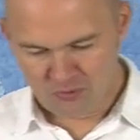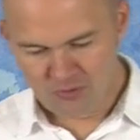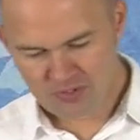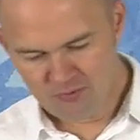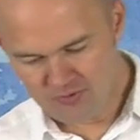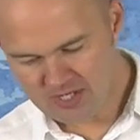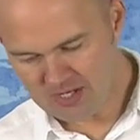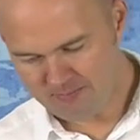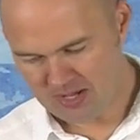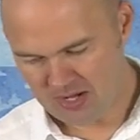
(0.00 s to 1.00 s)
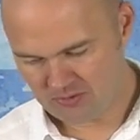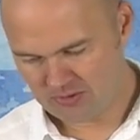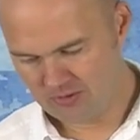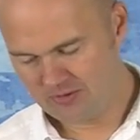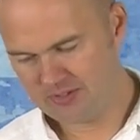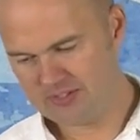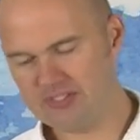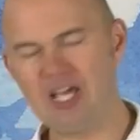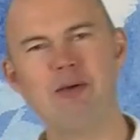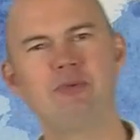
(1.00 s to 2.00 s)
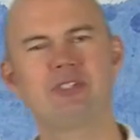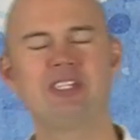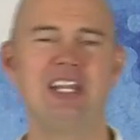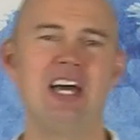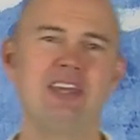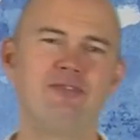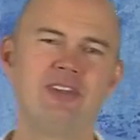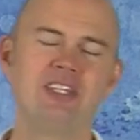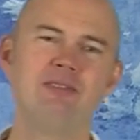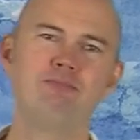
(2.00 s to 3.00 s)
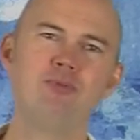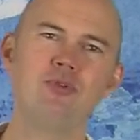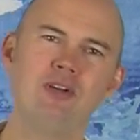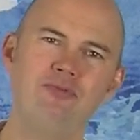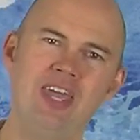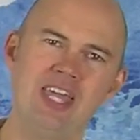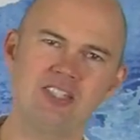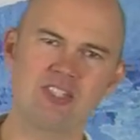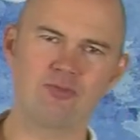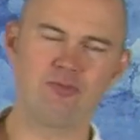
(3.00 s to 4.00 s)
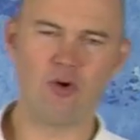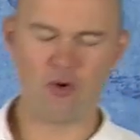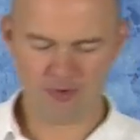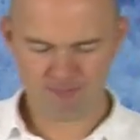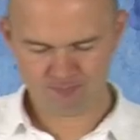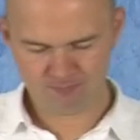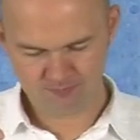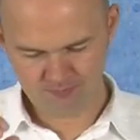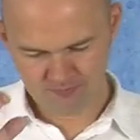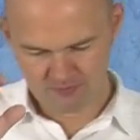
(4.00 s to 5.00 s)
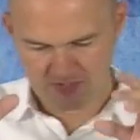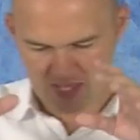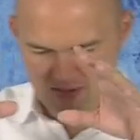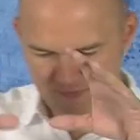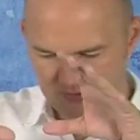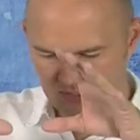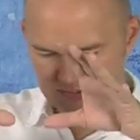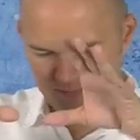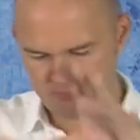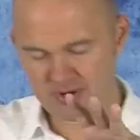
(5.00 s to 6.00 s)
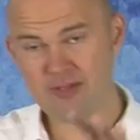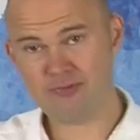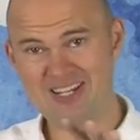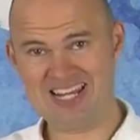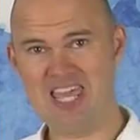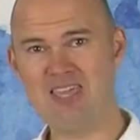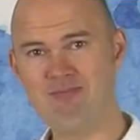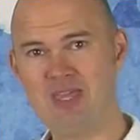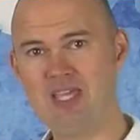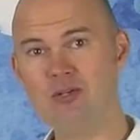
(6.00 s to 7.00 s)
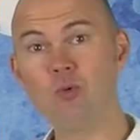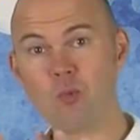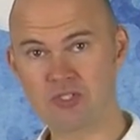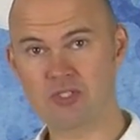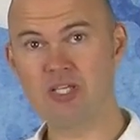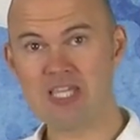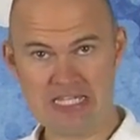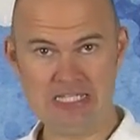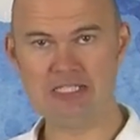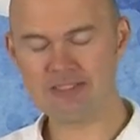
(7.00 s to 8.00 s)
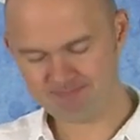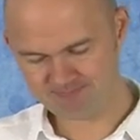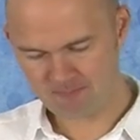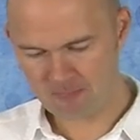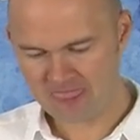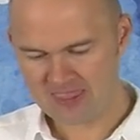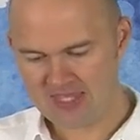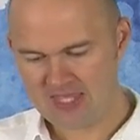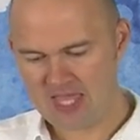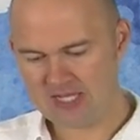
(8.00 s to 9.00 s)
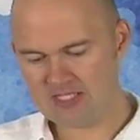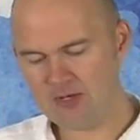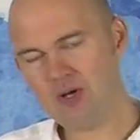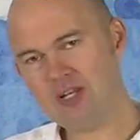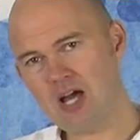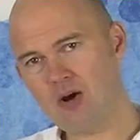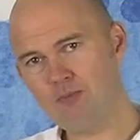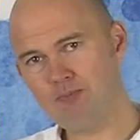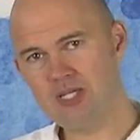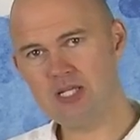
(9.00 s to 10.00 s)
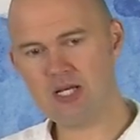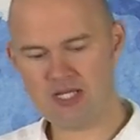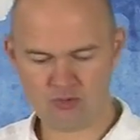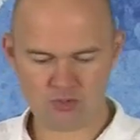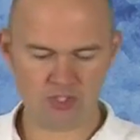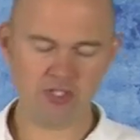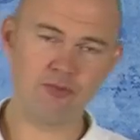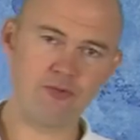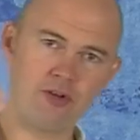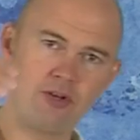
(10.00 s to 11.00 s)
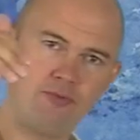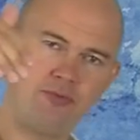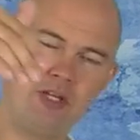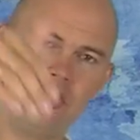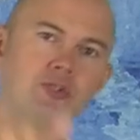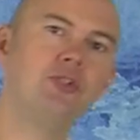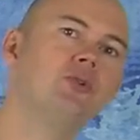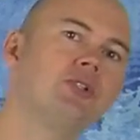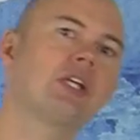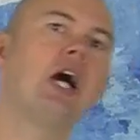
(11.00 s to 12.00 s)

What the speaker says: You can read about the early disciples, their life, and in Book of Acts 4, they have just prayed for a lame man who was healed. And there were now Peter and John in front of the Jewish